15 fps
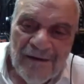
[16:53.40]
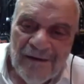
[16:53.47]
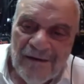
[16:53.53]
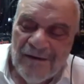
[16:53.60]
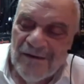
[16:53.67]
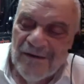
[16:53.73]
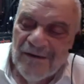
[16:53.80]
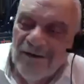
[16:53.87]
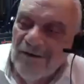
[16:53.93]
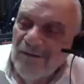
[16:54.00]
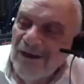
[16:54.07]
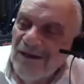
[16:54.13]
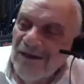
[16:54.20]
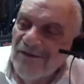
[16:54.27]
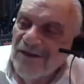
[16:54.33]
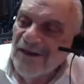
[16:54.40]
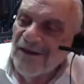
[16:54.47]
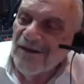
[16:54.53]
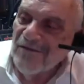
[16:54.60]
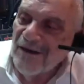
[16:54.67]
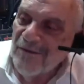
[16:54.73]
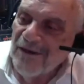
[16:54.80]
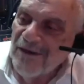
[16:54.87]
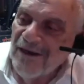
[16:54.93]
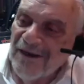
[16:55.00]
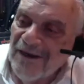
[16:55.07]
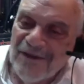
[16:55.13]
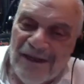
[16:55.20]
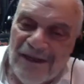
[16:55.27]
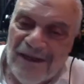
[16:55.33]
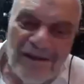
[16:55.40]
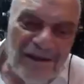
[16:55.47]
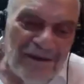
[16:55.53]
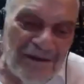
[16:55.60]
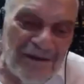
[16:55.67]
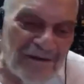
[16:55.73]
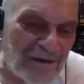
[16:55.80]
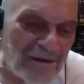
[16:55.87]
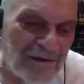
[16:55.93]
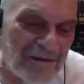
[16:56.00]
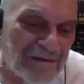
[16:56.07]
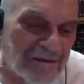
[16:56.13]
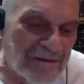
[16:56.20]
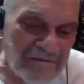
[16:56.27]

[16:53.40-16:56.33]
So the man said, Rebbe, I have to tell you the truth.